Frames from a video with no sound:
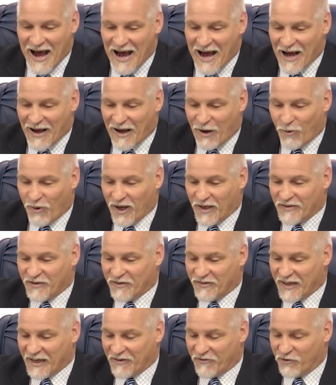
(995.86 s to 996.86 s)
I wanted
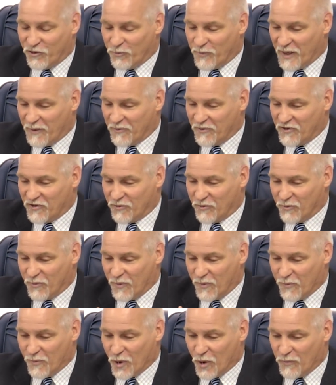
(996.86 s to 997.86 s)
to take a few
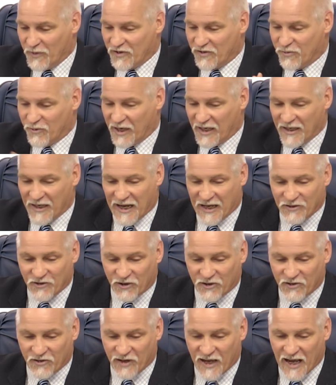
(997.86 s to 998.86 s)
moments to recognize
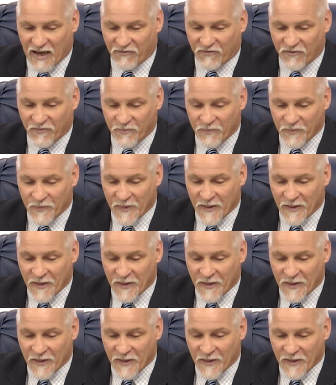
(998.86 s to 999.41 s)
our staff.